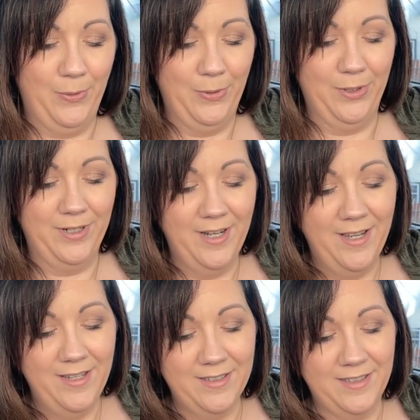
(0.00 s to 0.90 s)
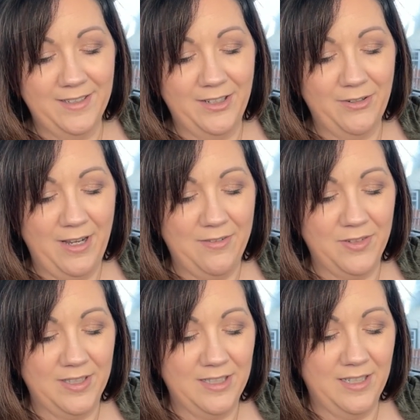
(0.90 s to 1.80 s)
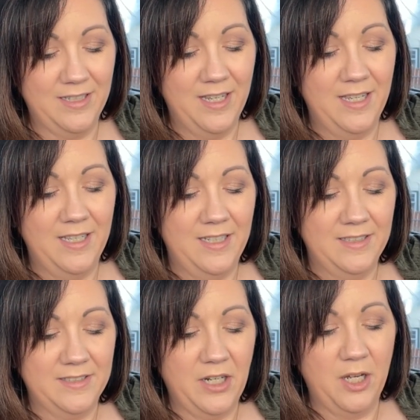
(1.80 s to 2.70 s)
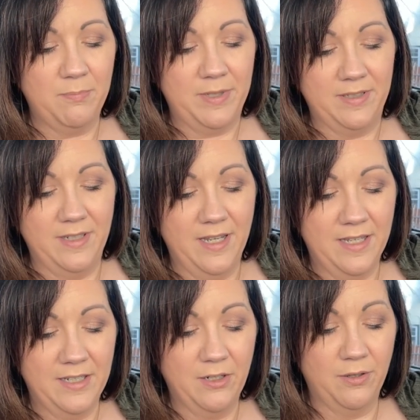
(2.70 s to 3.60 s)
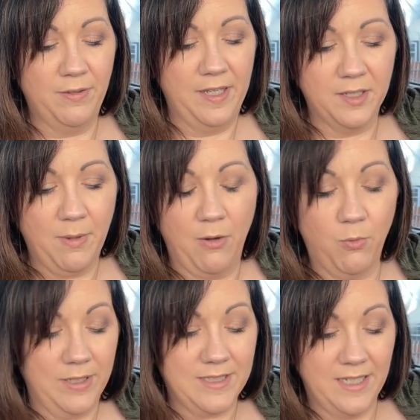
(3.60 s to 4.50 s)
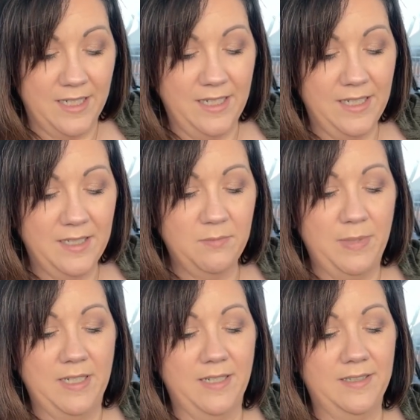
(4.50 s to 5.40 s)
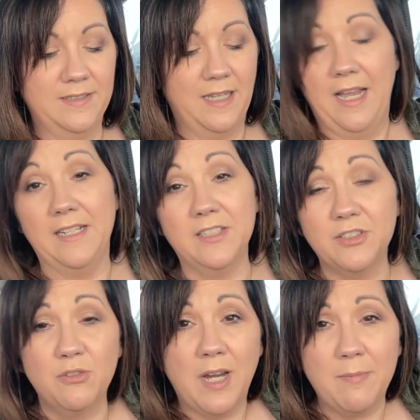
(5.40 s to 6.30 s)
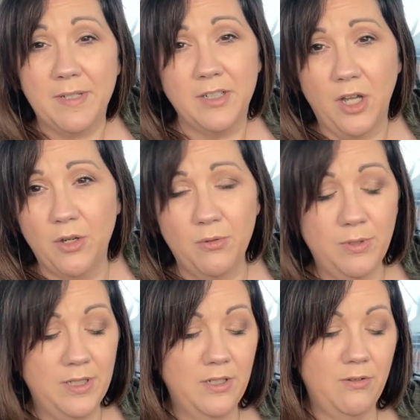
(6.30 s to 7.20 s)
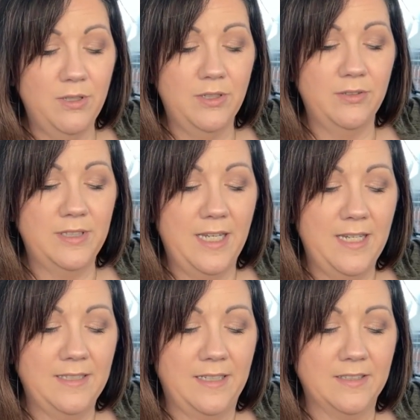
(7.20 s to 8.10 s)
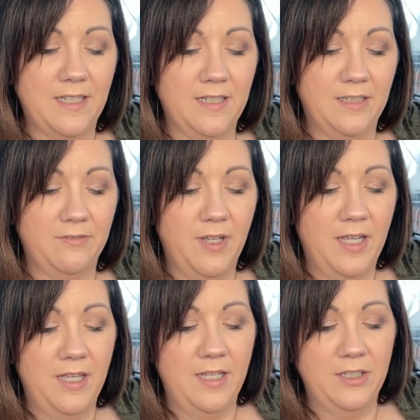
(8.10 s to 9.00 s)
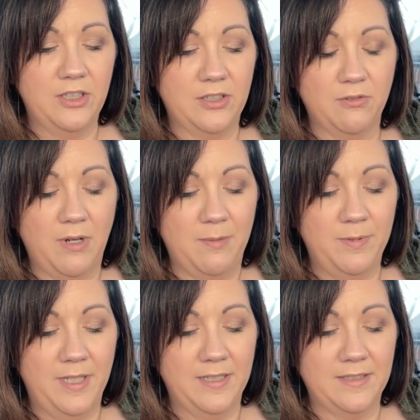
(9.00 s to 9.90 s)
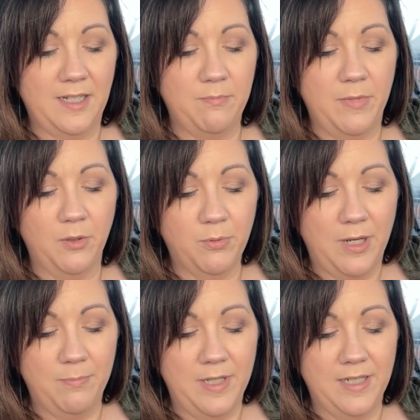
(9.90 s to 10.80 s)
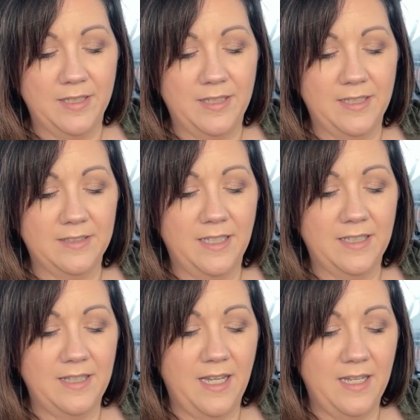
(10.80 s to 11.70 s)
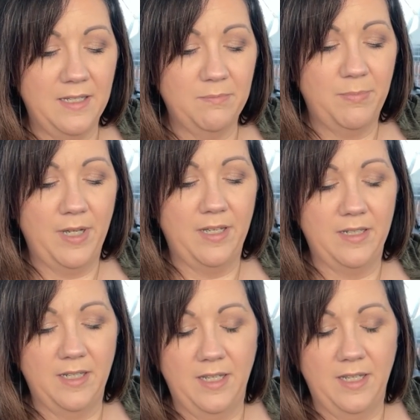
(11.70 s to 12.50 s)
or, you know, having to stop and, you know, think about what to eat because I just grab and go, you know, on those days. I just kind of just grab things that I'm meal prepping and things like that. But